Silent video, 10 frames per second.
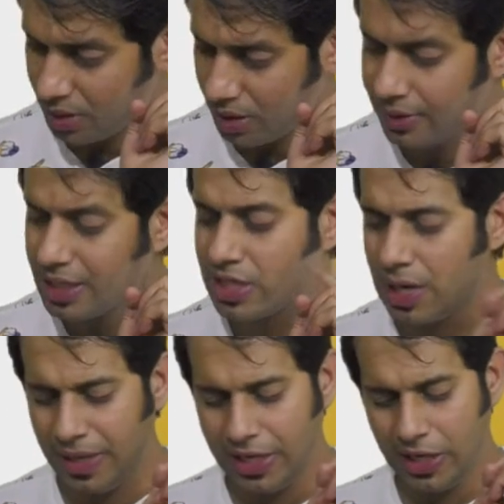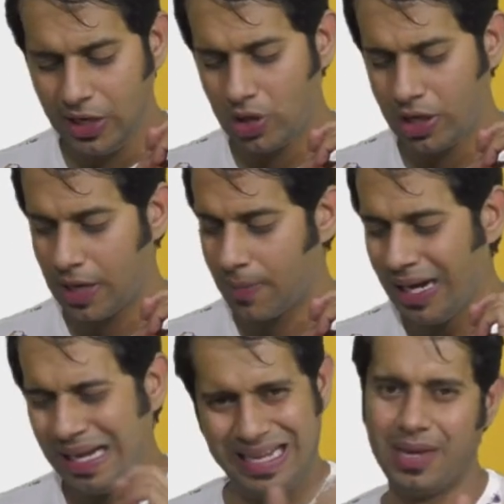That shall be denoted
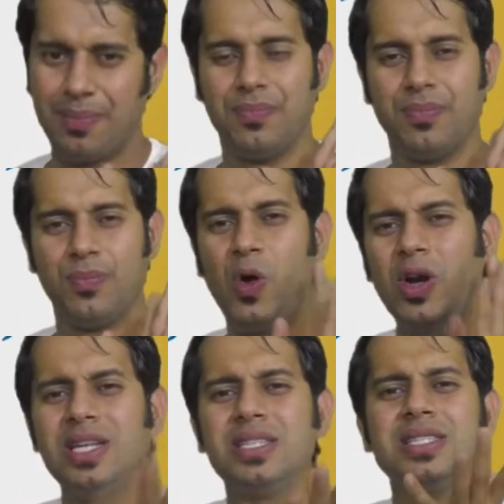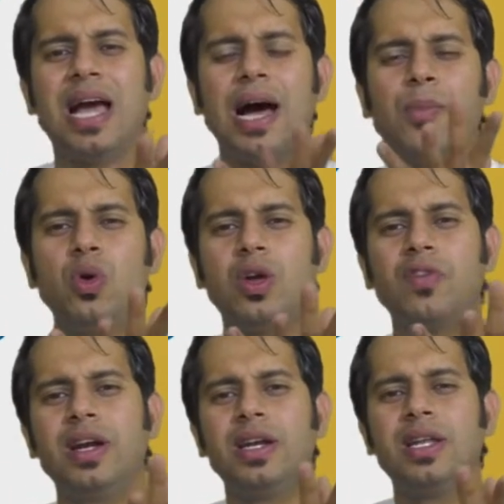by TM. What is the amount of
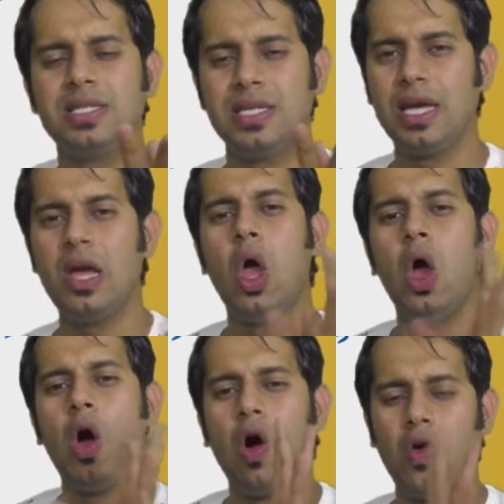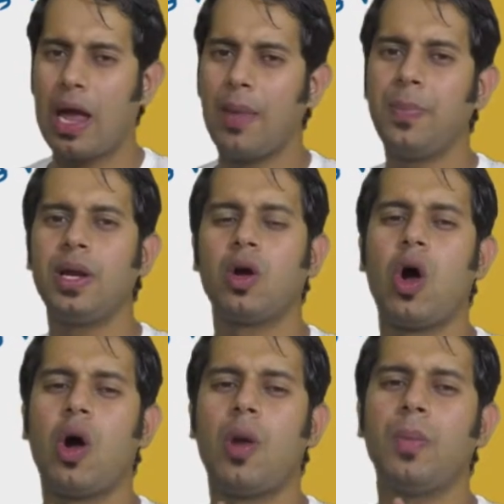ITC of
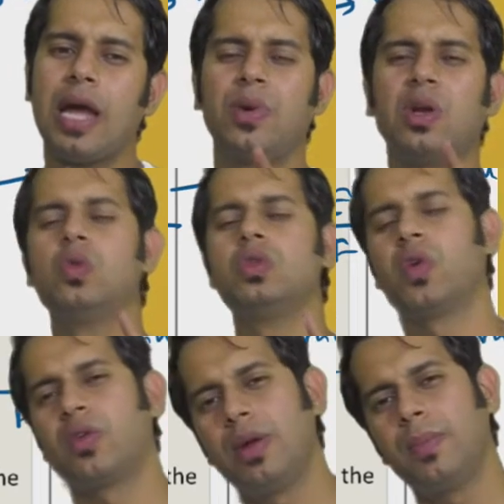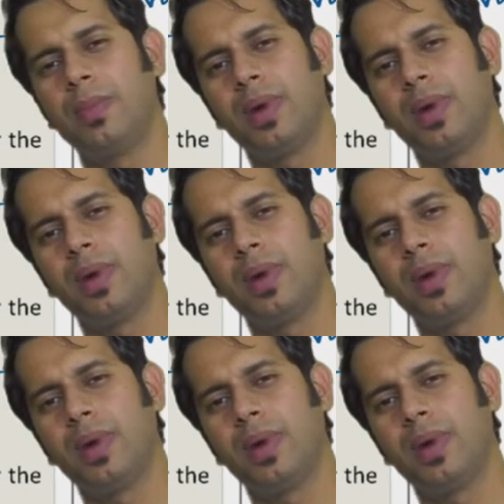common capital goods for 1